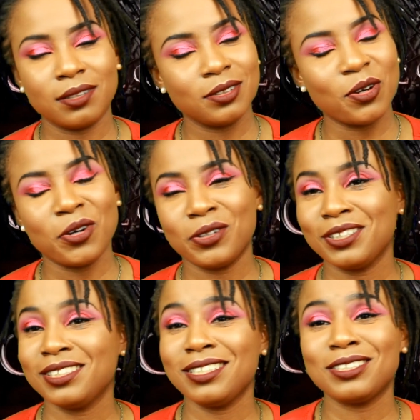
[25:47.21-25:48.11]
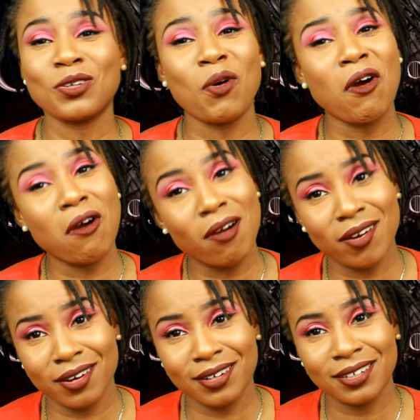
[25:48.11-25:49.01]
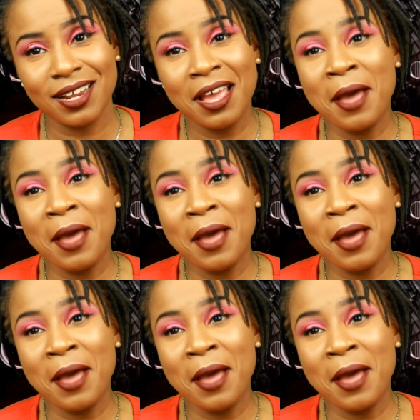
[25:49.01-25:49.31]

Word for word: y'all, it, it's so hard.